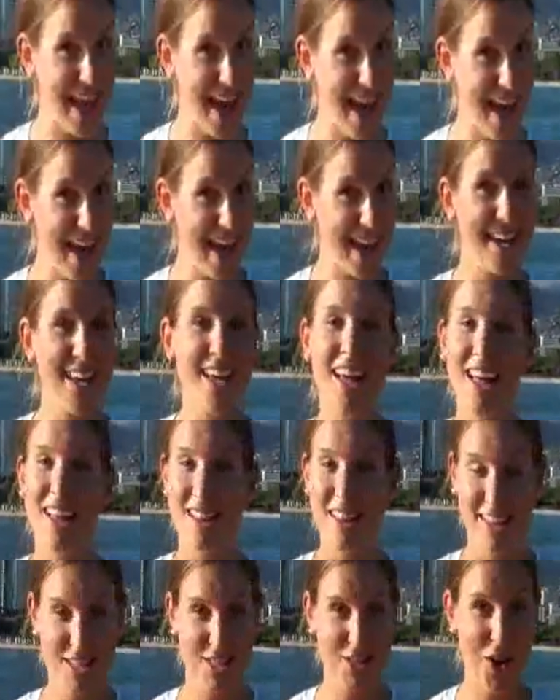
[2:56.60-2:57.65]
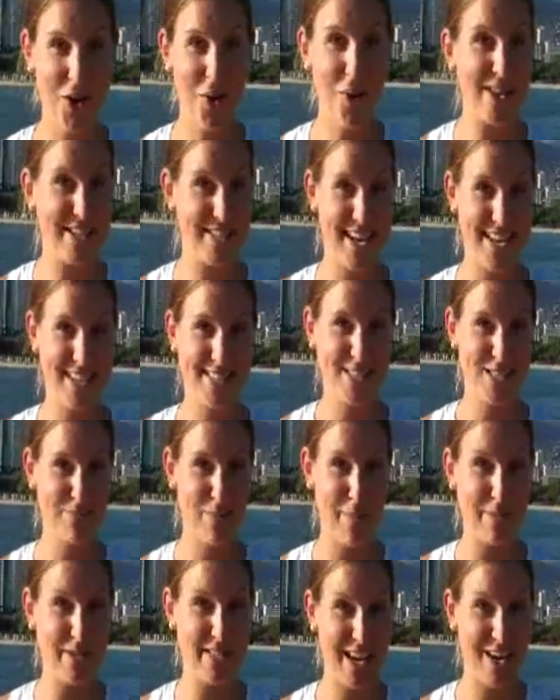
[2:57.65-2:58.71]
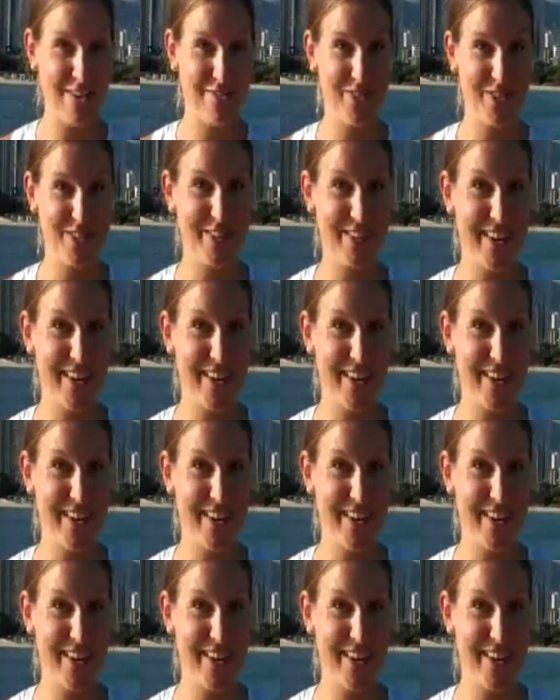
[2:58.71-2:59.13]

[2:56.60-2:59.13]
day, let's go and test these puppies out for